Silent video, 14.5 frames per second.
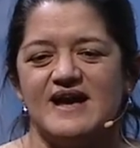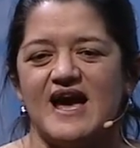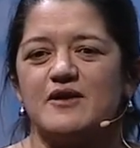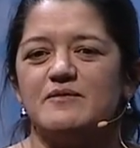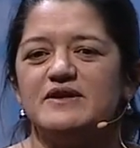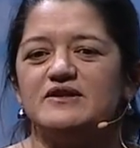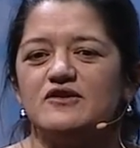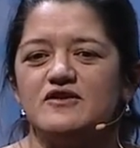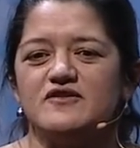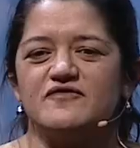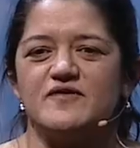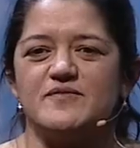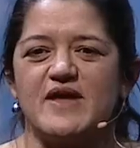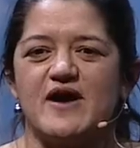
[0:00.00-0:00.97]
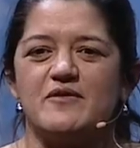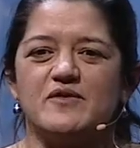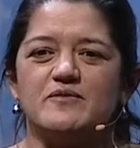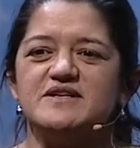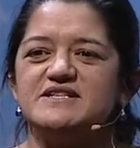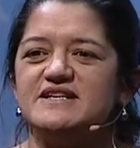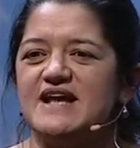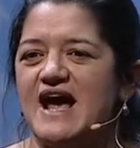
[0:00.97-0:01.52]
And we learned from that that
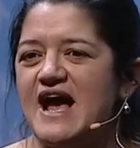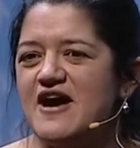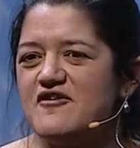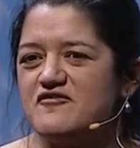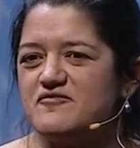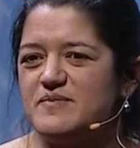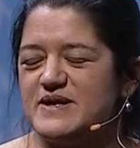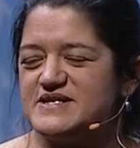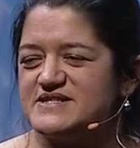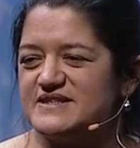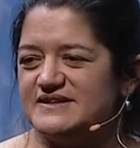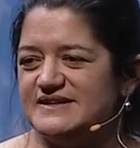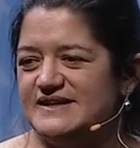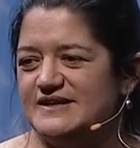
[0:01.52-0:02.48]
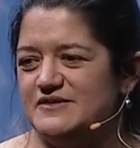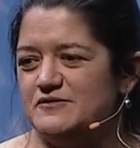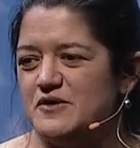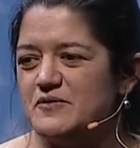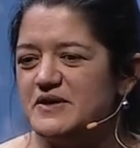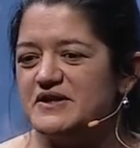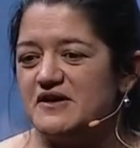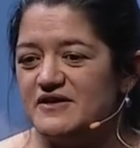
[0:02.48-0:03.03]
we did have basically
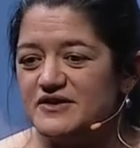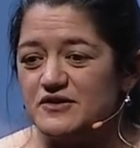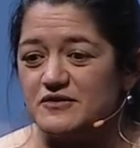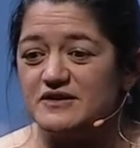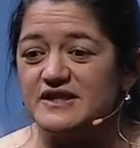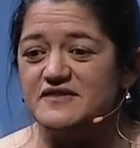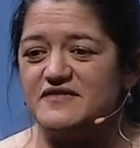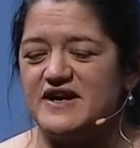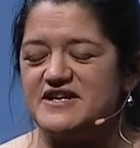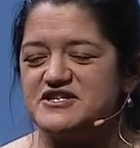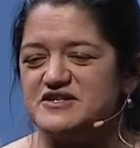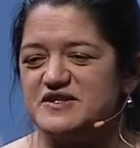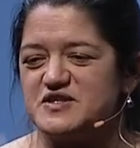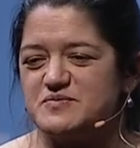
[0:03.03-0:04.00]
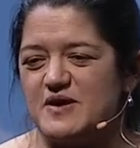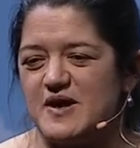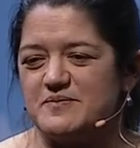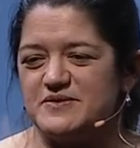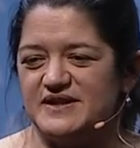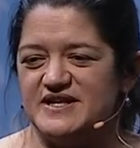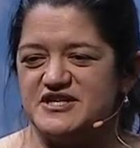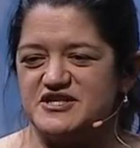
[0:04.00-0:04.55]
what we'd call an early evangelist
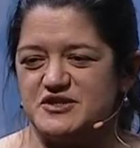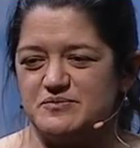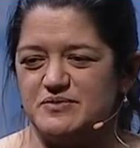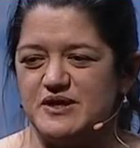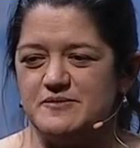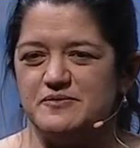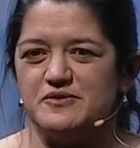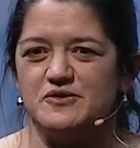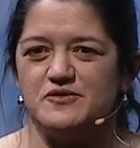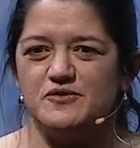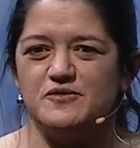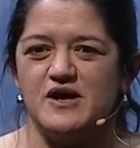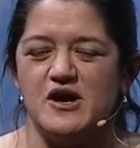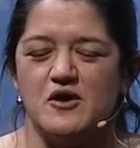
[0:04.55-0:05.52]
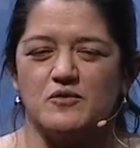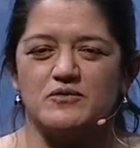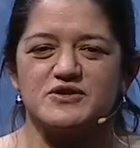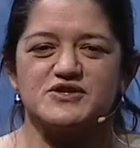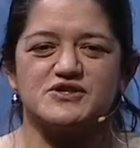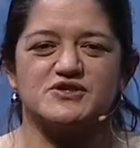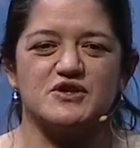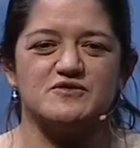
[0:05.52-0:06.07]
population people who were
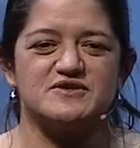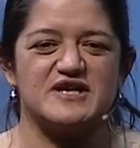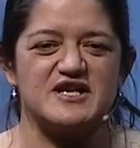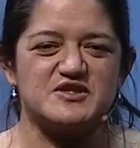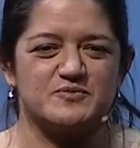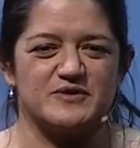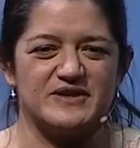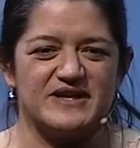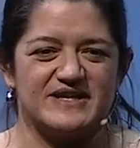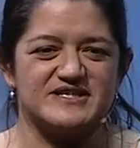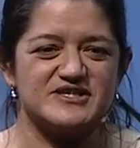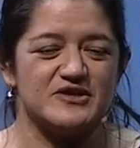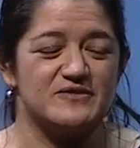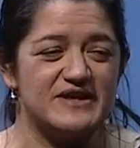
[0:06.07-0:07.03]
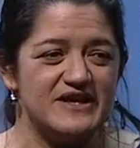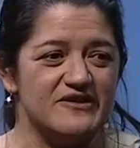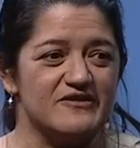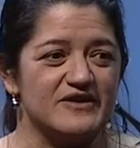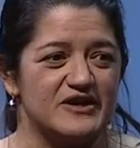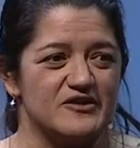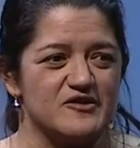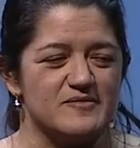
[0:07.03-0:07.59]
so desperate and so eager
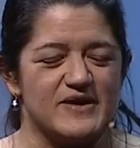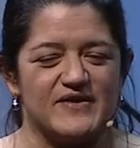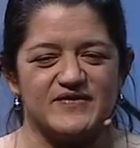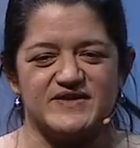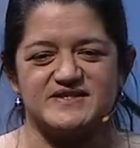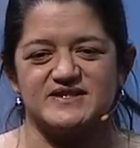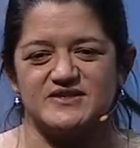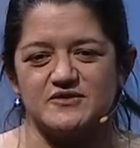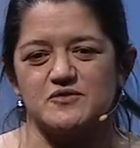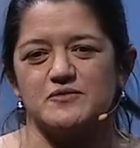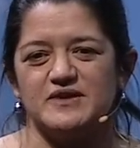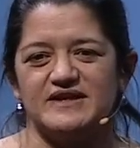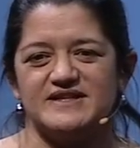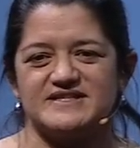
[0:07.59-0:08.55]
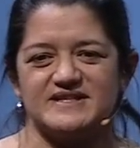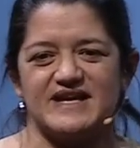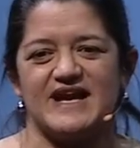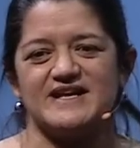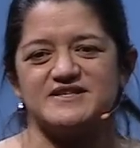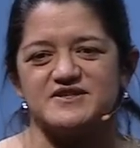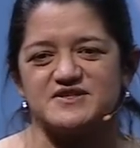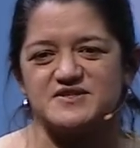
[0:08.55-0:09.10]
to hear about this that they're willing to
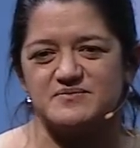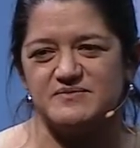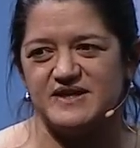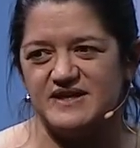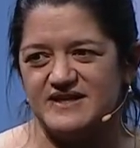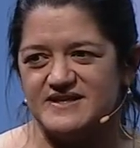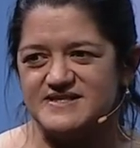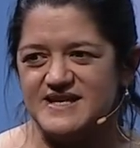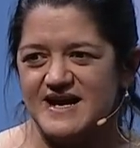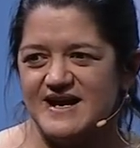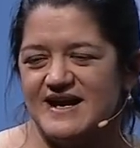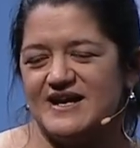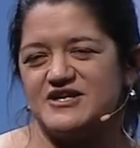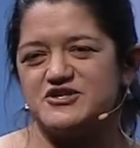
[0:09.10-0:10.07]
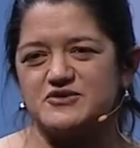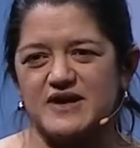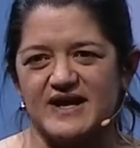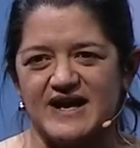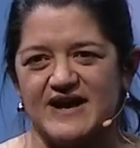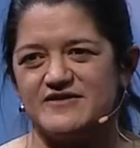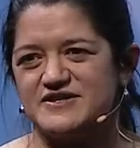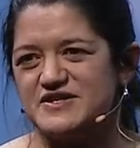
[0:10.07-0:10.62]
cancel some meetings and trek
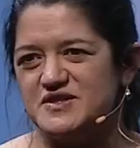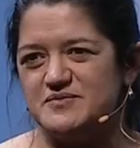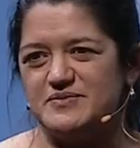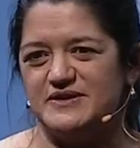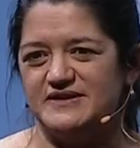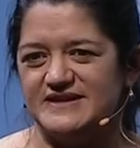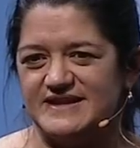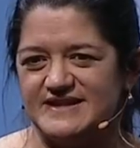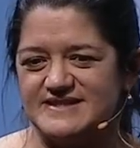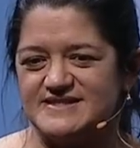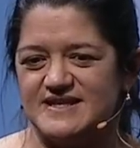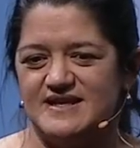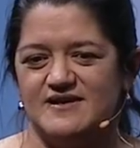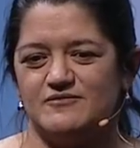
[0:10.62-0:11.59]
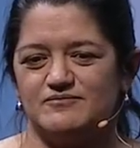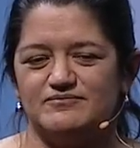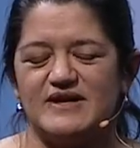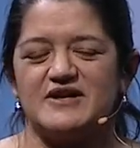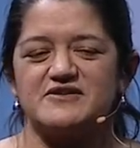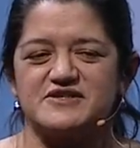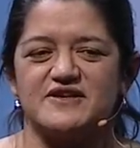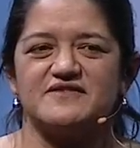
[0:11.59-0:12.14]
out to the buildings.
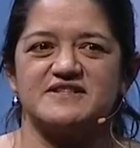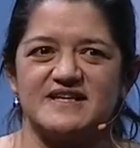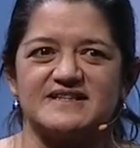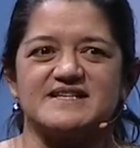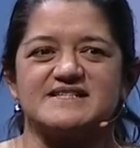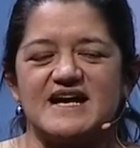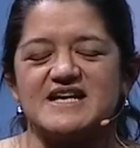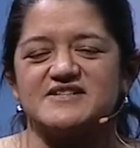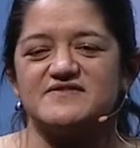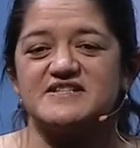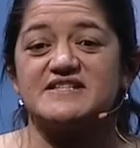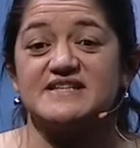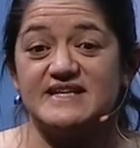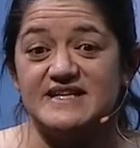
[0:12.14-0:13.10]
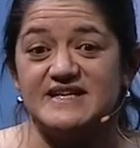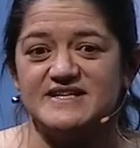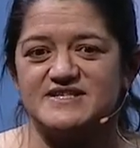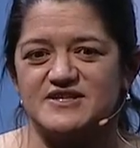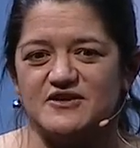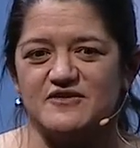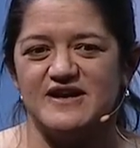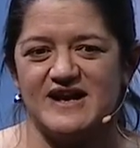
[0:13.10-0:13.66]
Microsoft is like the size of a city,
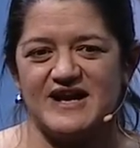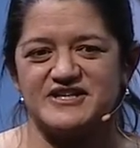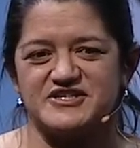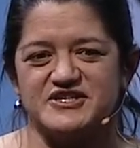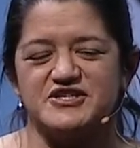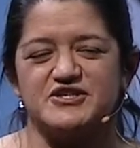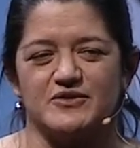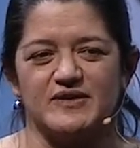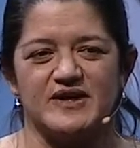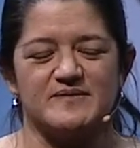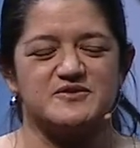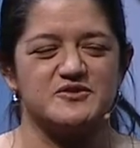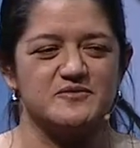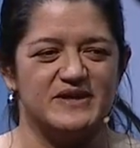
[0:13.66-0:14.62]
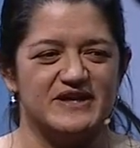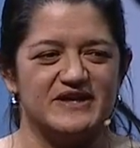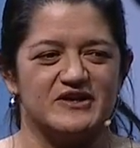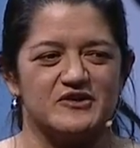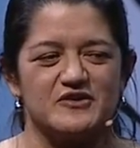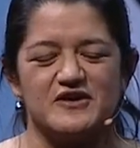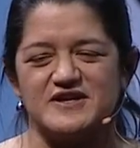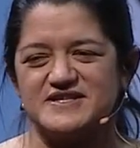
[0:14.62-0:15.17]
so actually showing up to a meeting
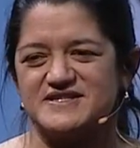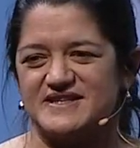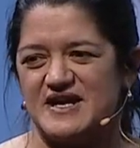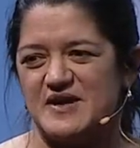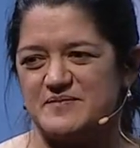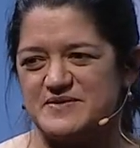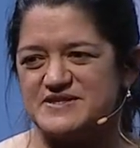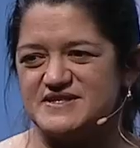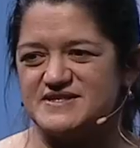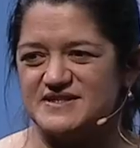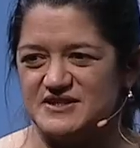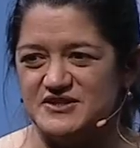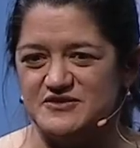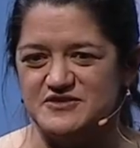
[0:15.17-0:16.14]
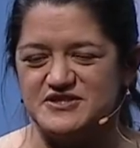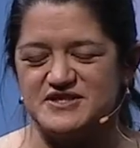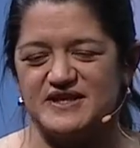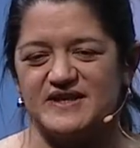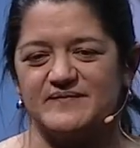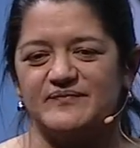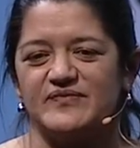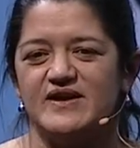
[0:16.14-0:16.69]
across campus is a huge
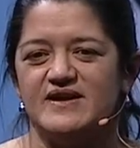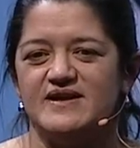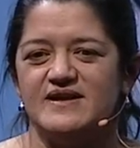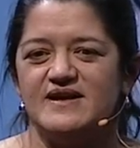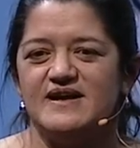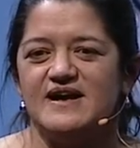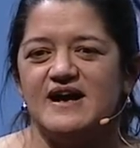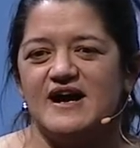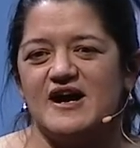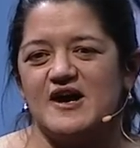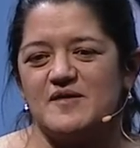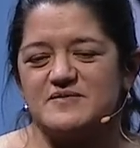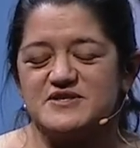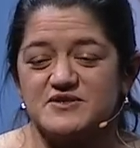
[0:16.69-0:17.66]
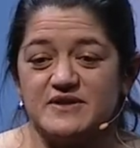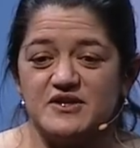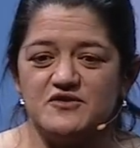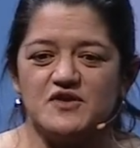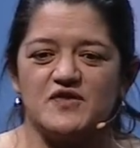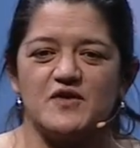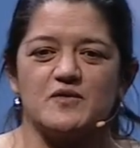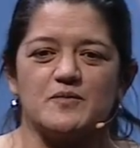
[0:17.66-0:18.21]
thing. Um, so we knew
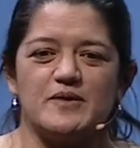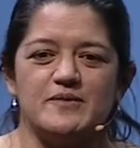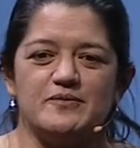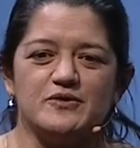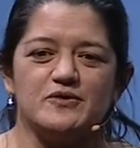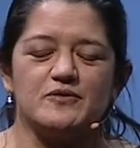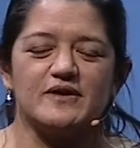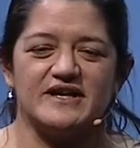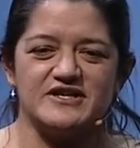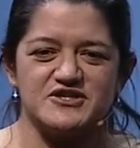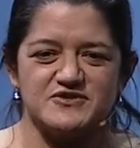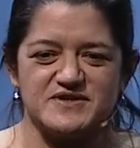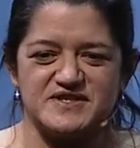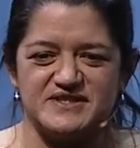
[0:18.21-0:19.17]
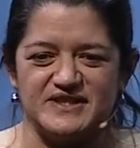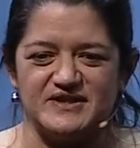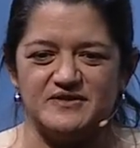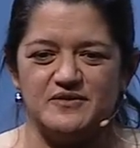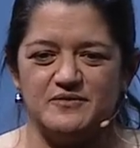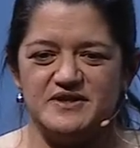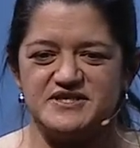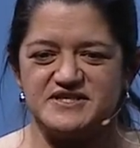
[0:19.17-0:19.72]
that there were people who were interested.
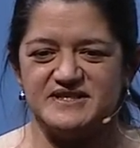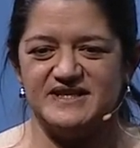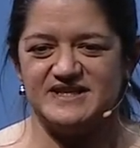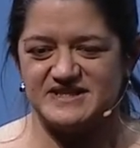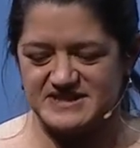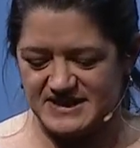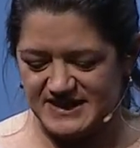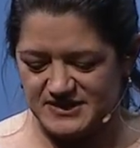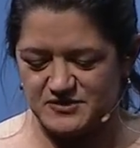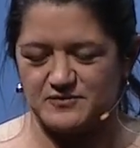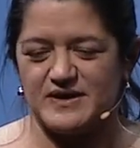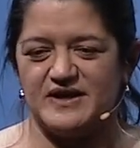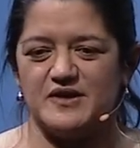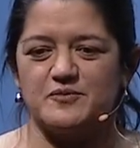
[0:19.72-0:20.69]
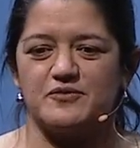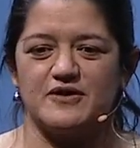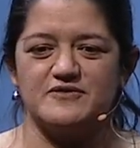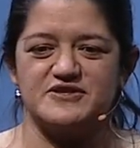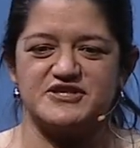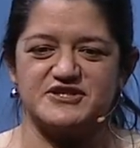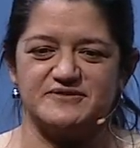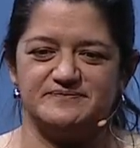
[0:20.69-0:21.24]
We just needed to get the right
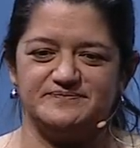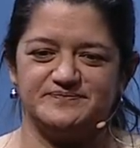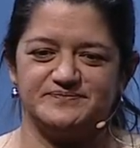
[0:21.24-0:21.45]
approach.